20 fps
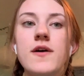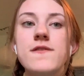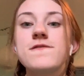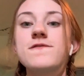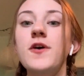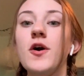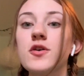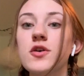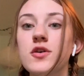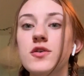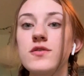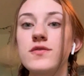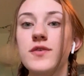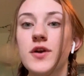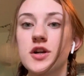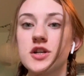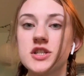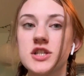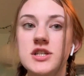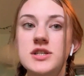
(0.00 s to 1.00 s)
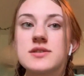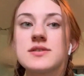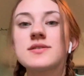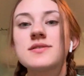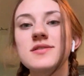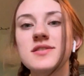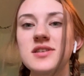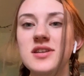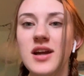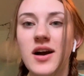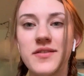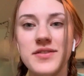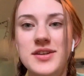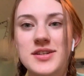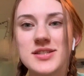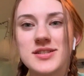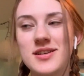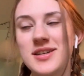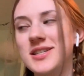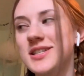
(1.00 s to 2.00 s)
photo version of the
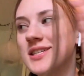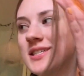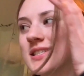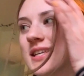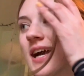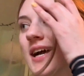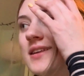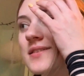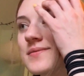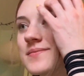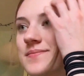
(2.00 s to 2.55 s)
scrunchies yet.